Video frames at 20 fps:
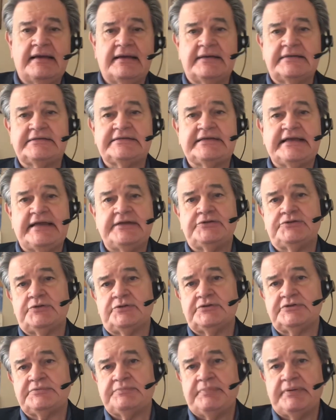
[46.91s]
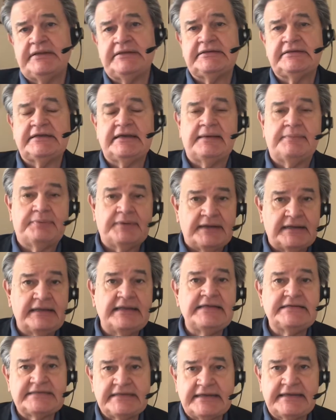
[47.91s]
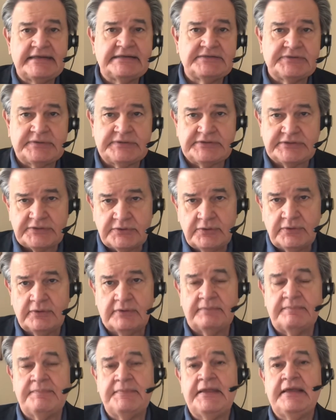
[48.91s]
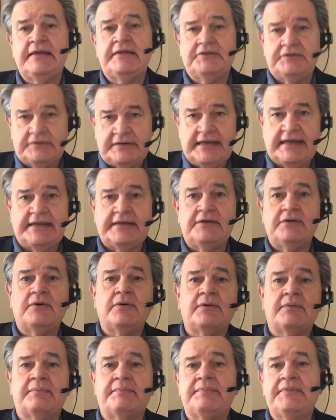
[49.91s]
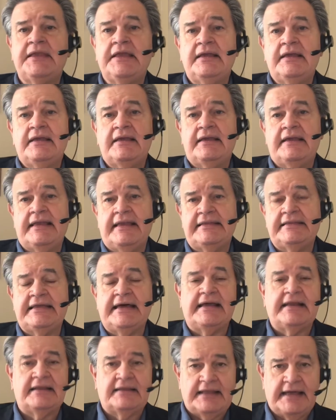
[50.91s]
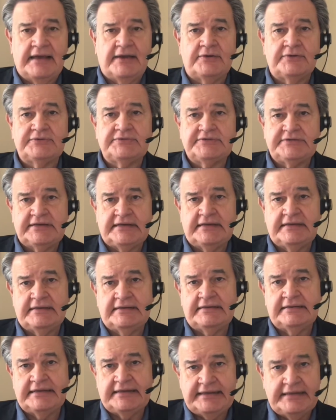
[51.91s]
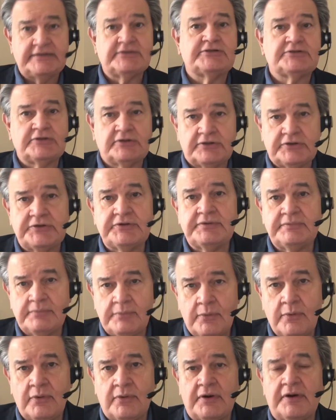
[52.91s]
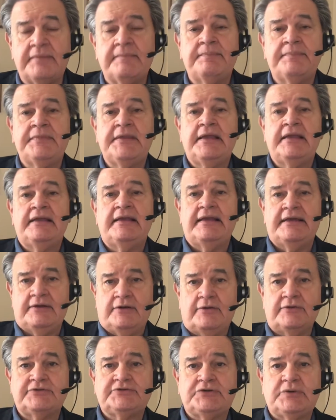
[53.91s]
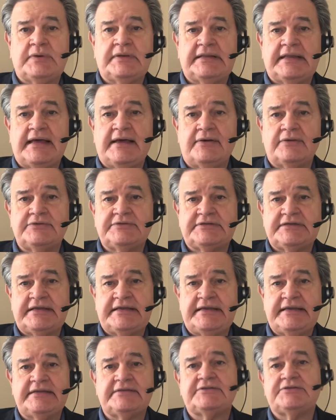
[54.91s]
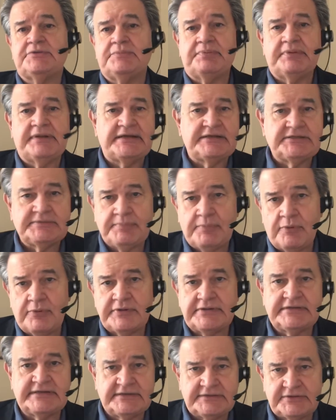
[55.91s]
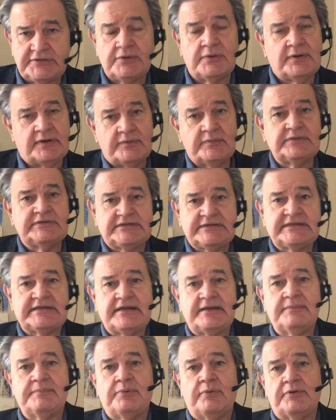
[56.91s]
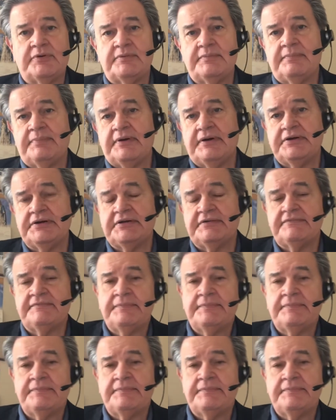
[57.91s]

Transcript: schedules, but at least the kids are in school. They're not at home. And that allows the kids to learn more. It also allows the kids to play sports and so on, which is an important part